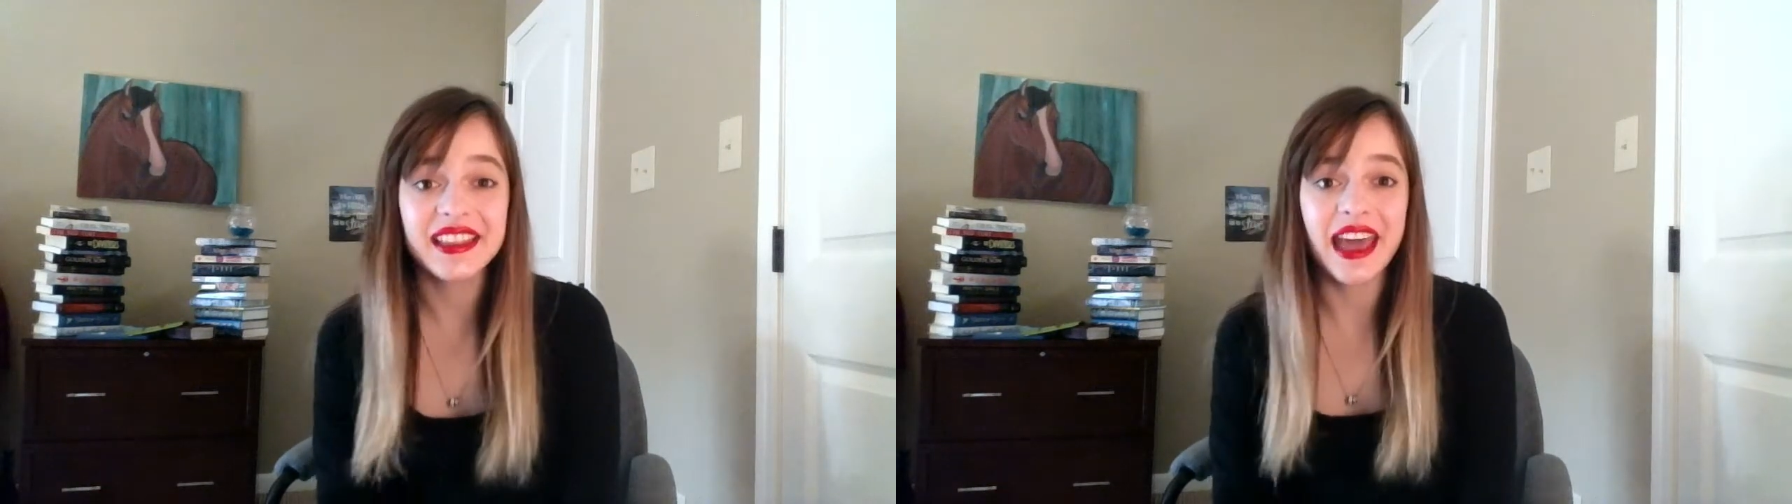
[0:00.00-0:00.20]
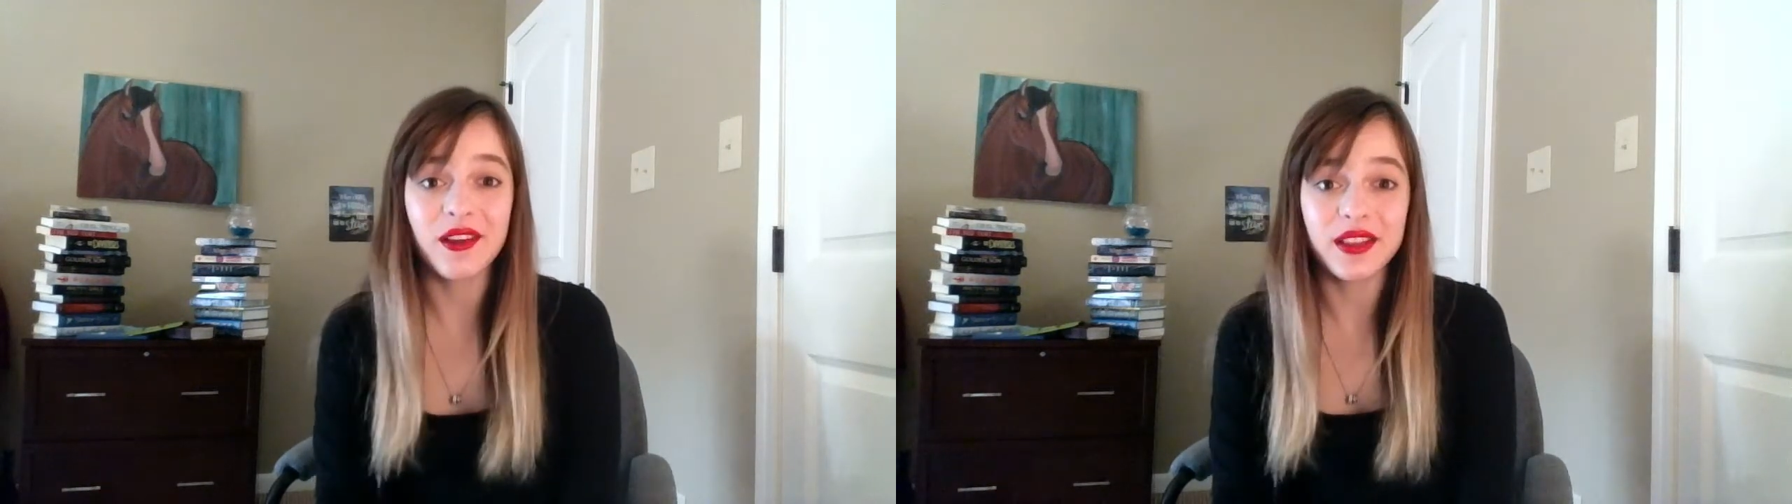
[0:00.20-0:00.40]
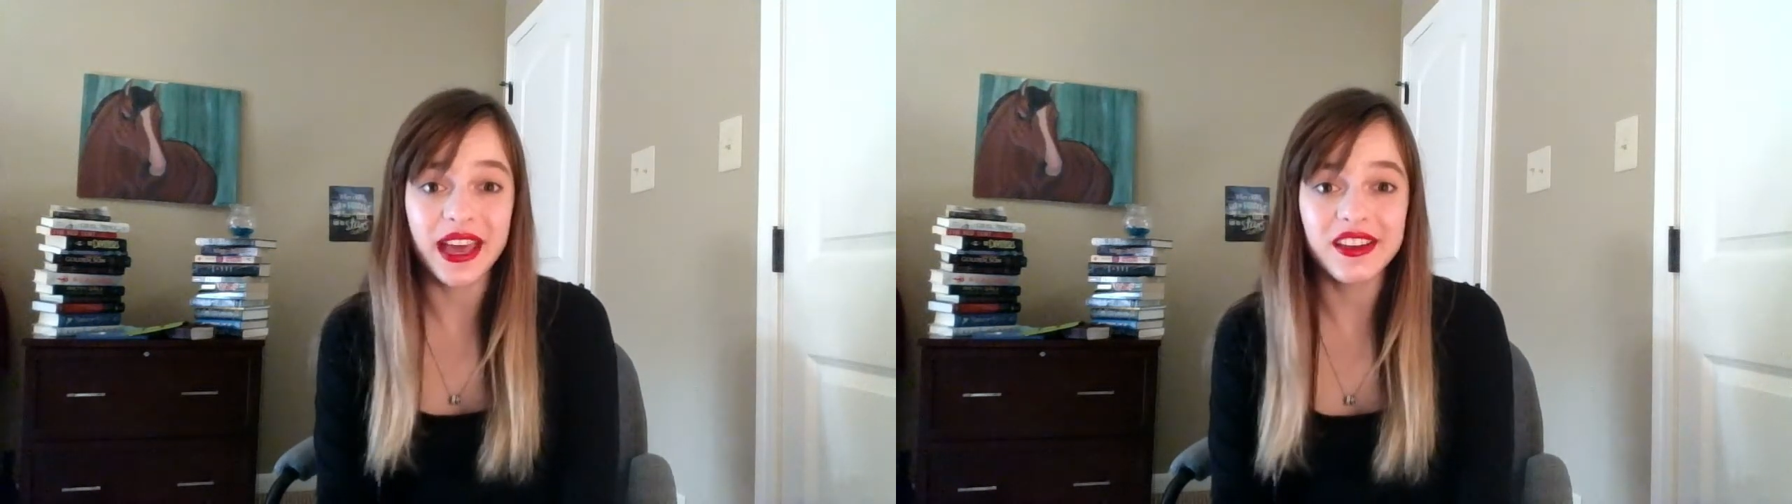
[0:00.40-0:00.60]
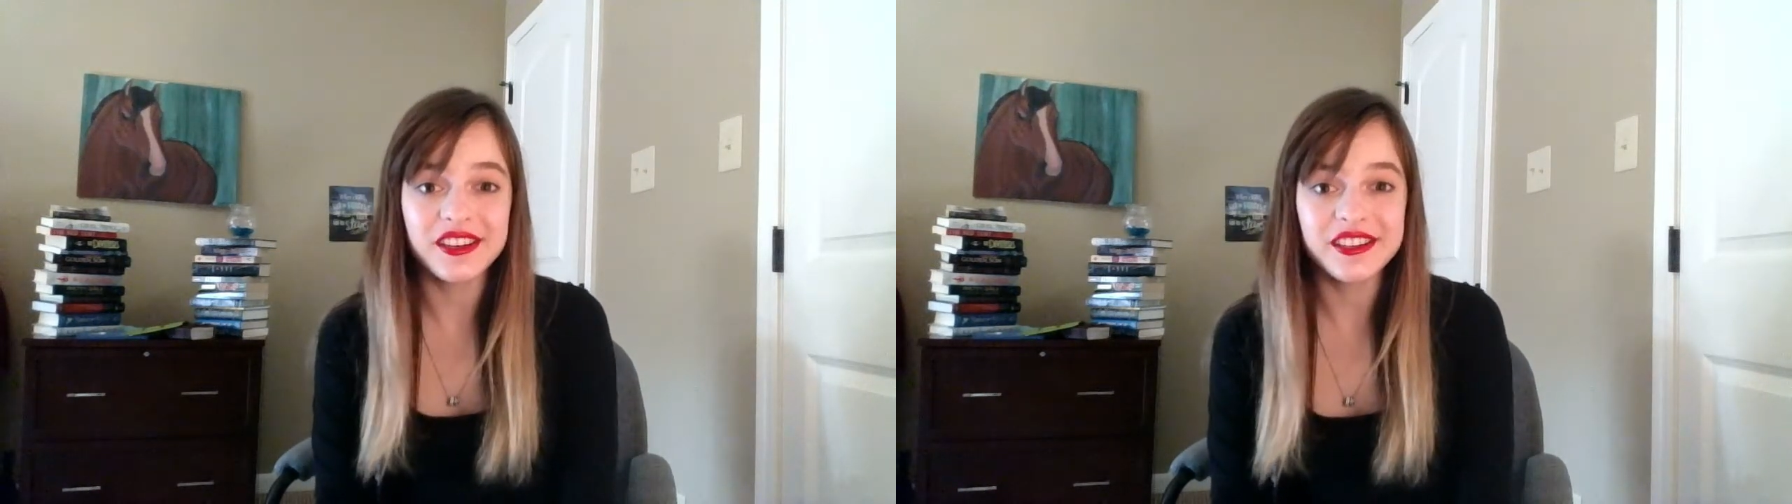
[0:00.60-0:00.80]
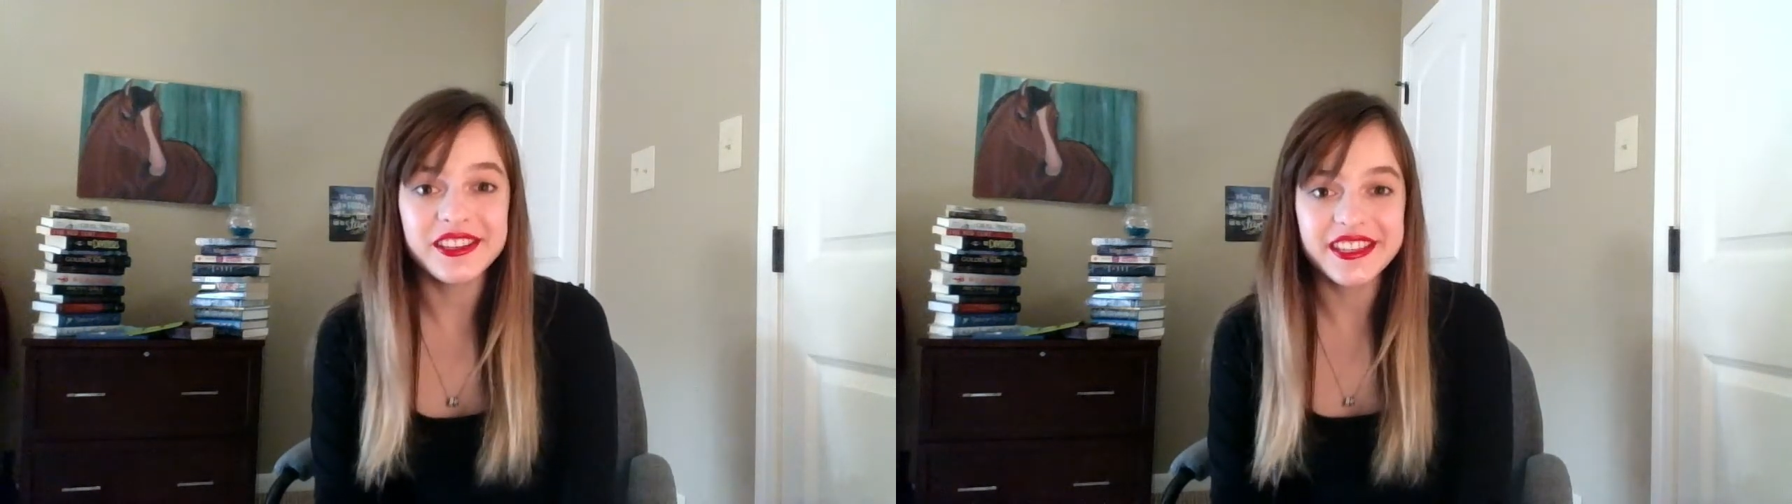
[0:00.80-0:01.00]

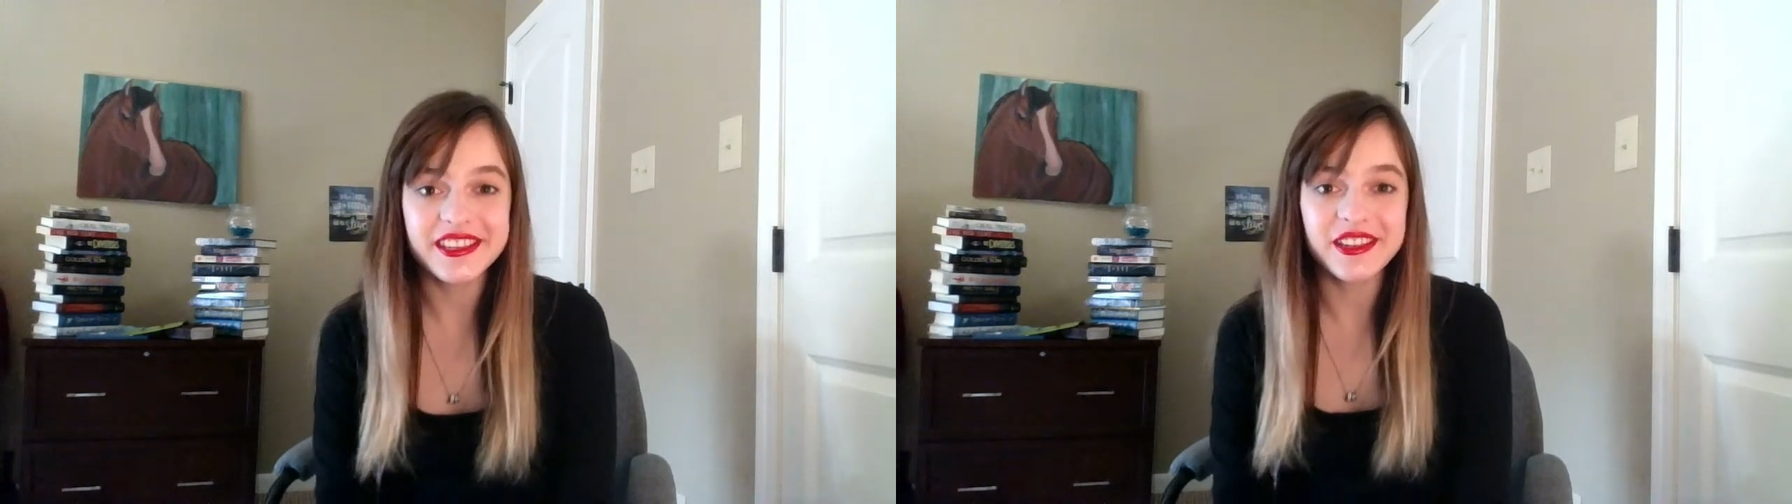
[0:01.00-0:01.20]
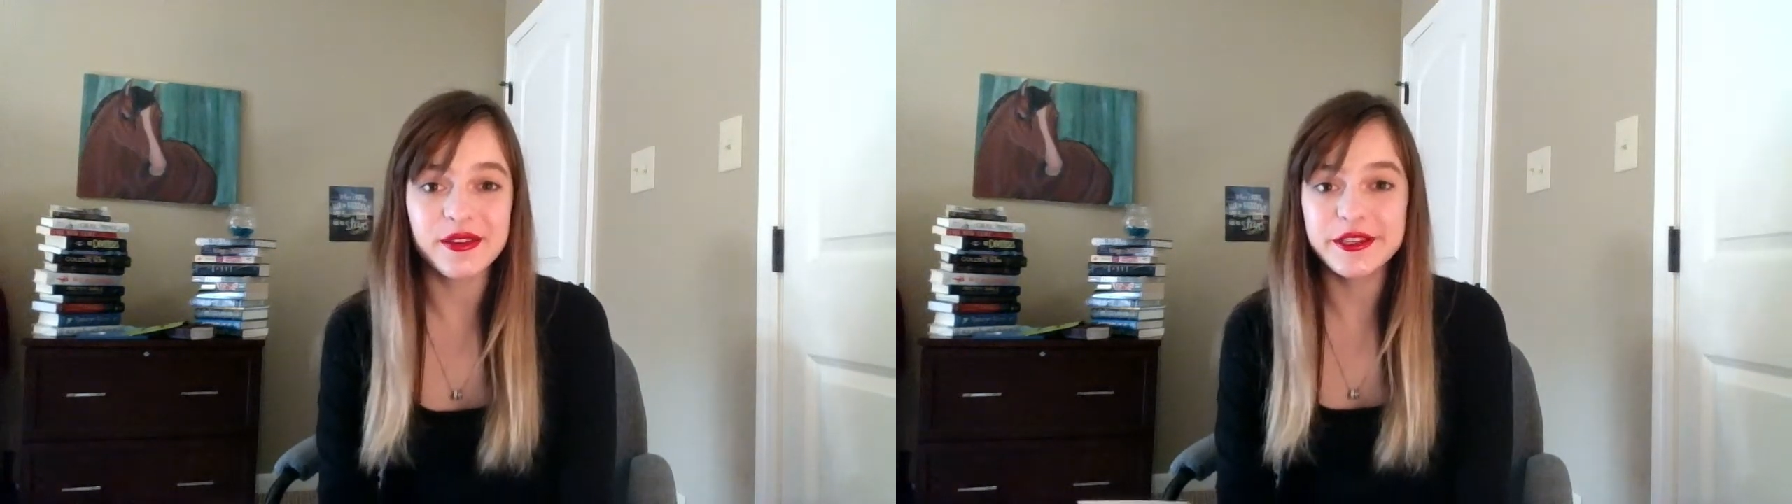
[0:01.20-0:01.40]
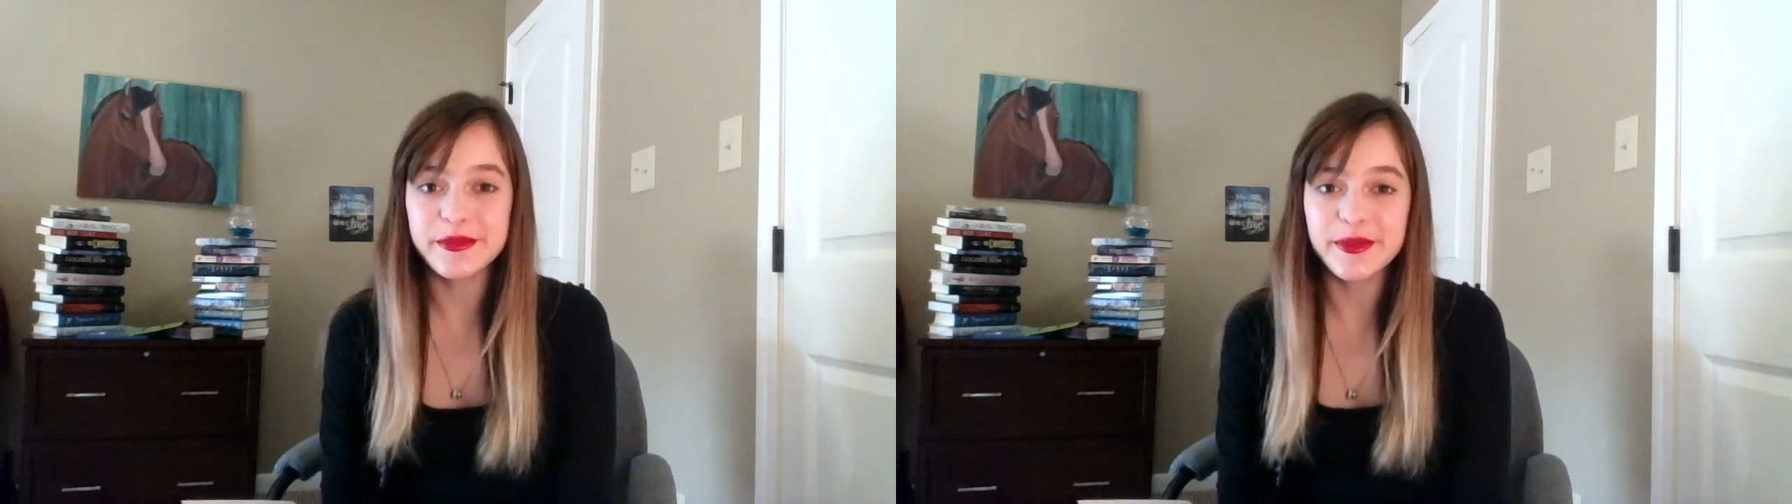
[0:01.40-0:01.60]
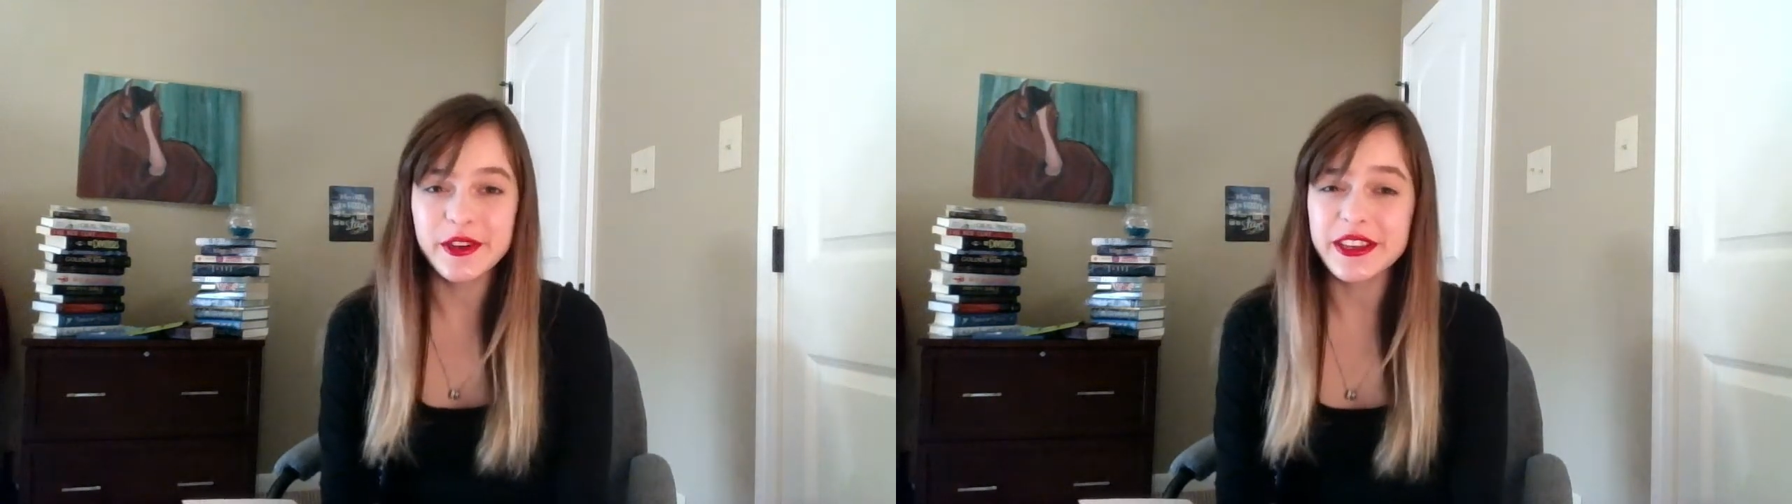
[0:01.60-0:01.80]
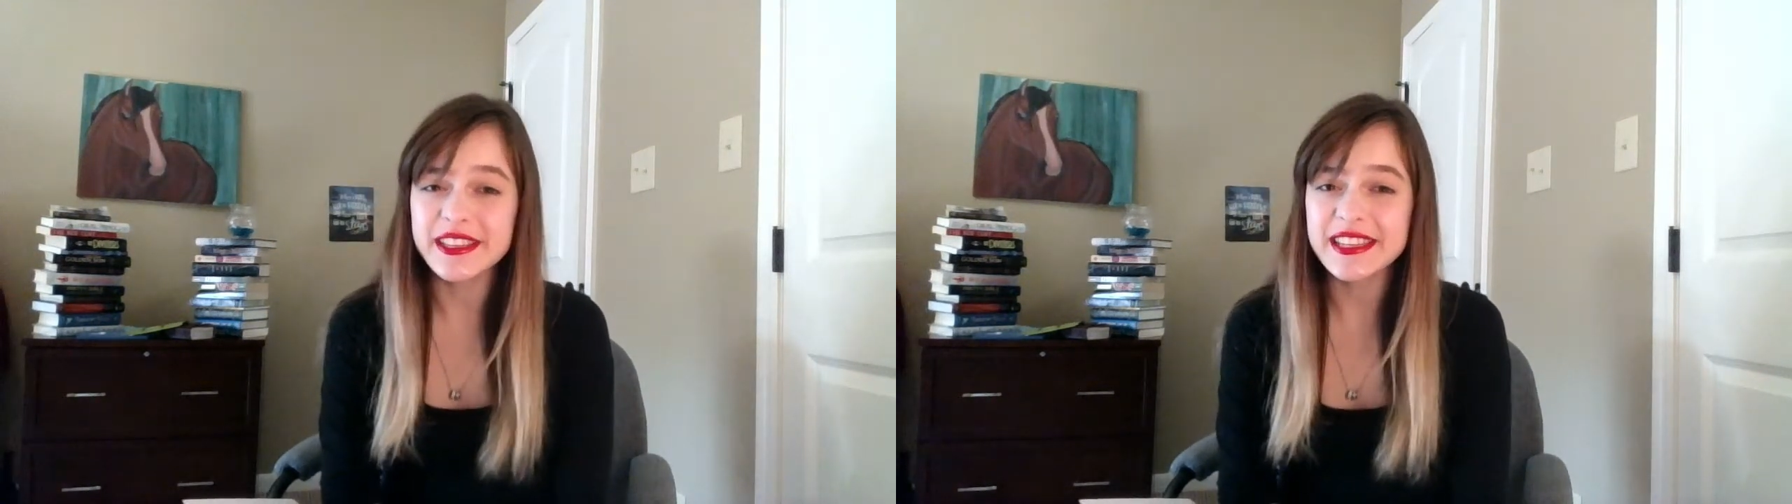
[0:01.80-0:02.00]
Outliers, those two books,